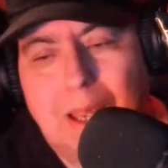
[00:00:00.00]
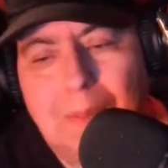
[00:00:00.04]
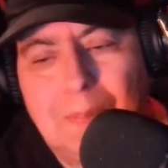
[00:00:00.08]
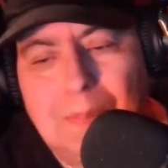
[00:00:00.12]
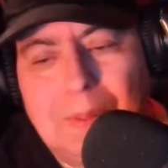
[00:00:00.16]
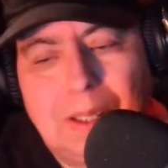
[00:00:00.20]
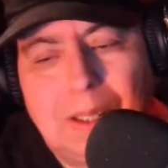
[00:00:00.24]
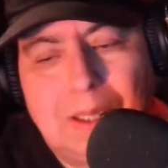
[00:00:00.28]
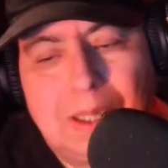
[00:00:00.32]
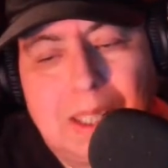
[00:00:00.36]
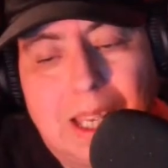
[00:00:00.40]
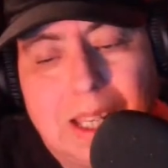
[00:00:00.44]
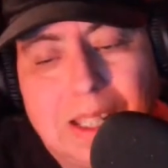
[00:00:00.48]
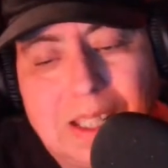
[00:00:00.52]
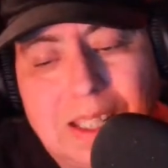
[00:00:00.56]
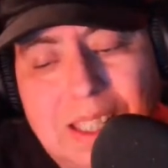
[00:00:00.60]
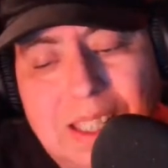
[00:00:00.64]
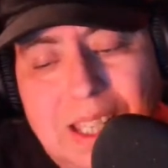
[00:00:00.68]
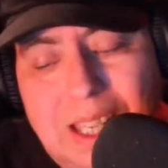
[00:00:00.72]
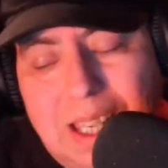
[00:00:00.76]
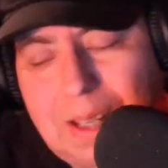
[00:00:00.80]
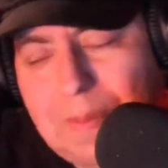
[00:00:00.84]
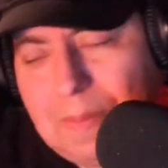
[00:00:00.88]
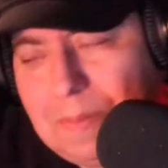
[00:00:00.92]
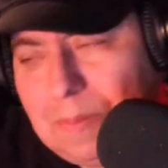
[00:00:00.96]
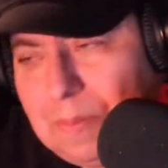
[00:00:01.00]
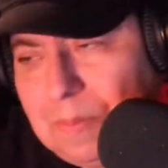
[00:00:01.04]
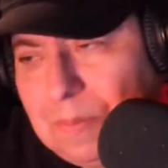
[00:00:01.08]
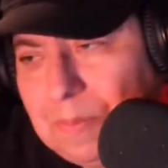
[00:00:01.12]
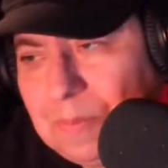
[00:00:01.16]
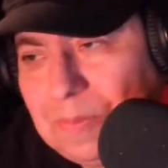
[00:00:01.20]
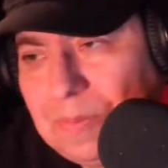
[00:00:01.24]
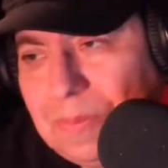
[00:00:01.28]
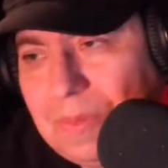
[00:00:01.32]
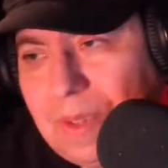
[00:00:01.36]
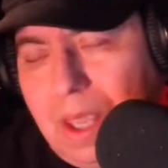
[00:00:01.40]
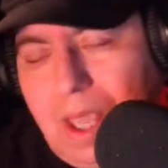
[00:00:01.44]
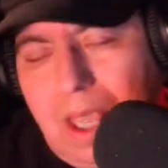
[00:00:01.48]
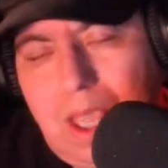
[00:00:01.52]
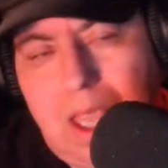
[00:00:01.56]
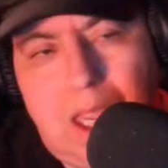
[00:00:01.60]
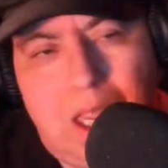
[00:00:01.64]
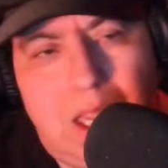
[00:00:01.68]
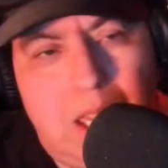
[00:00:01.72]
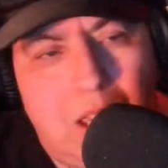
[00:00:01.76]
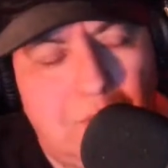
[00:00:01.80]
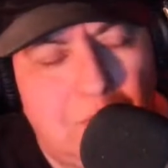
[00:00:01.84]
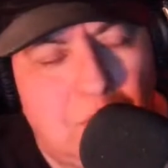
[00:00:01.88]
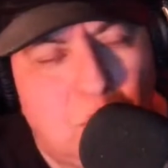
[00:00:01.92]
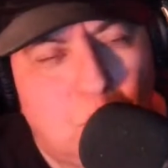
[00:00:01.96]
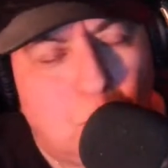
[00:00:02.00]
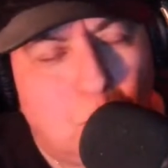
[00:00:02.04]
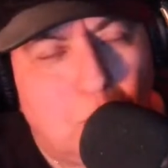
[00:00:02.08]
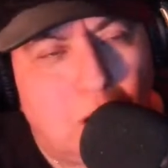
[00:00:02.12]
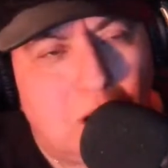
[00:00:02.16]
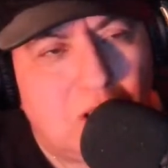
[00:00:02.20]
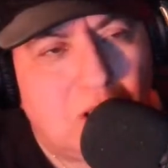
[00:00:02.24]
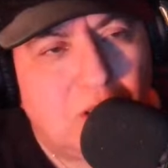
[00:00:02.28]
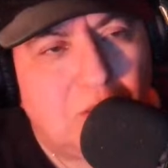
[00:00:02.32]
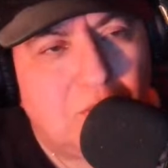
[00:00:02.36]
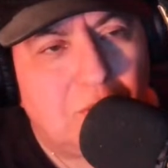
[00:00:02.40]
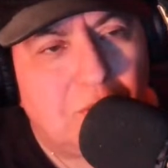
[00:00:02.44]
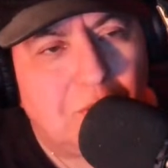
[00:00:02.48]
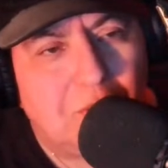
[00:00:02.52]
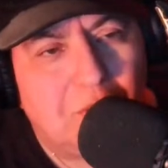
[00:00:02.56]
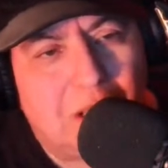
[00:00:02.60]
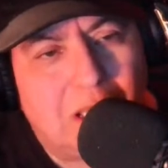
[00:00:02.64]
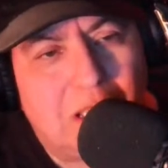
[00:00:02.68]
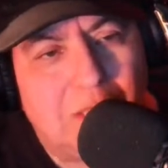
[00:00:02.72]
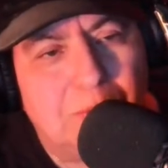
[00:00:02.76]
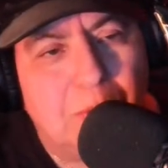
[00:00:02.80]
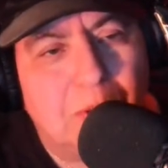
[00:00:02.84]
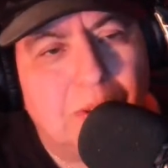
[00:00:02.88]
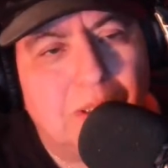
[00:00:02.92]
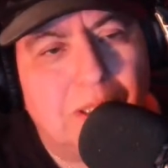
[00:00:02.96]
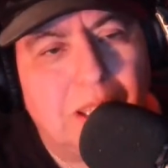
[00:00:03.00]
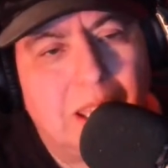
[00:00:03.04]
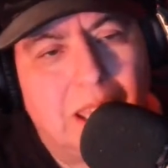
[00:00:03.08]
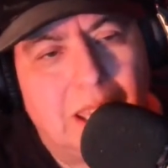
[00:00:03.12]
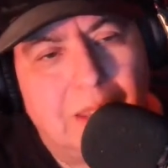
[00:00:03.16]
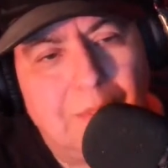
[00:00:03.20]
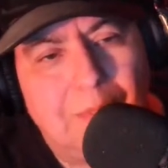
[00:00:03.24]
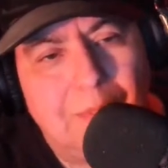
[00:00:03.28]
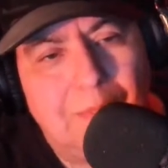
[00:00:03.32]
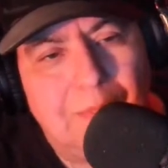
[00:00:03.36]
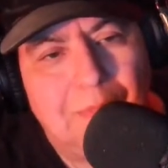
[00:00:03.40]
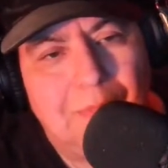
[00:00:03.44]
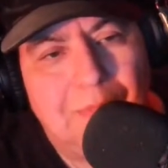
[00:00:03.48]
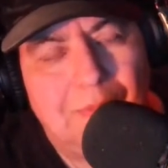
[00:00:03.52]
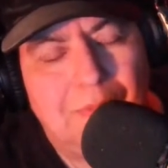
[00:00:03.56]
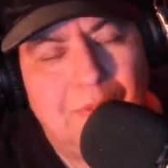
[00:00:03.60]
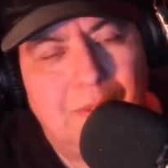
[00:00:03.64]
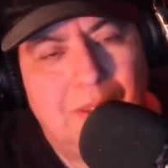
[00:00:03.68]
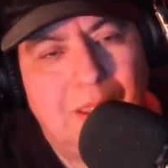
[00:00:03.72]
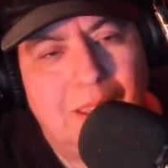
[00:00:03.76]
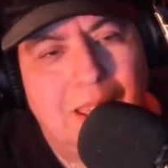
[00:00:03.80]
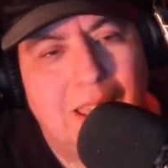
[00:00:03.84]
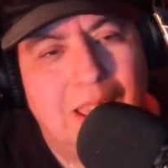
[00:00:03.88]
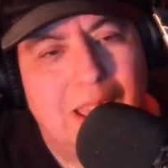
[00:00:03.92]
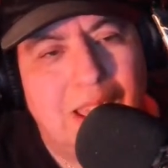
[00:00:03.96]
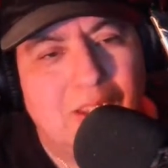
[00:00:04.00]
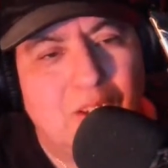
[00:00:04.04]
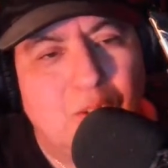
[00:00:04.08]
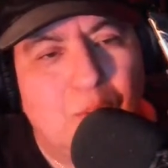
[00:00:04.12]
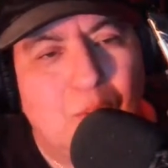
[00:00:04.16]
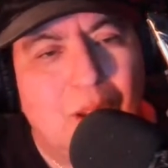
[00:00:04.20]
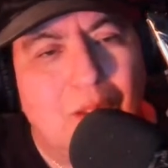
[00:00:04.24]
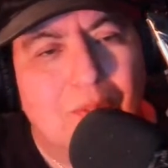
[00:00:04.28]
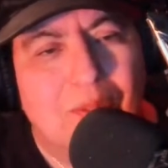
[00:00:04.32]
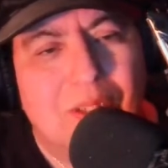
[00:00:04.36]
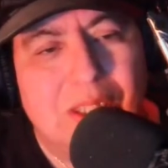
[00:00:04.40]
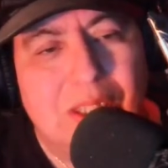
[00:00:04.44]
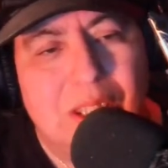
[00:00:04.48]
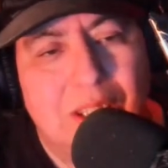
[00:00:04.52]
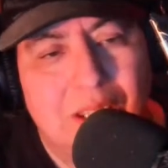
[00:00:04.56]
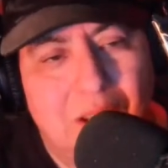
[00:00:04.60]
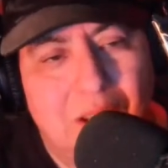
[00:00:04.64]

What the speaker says: that said, if you're watching from Facebook today and you haven't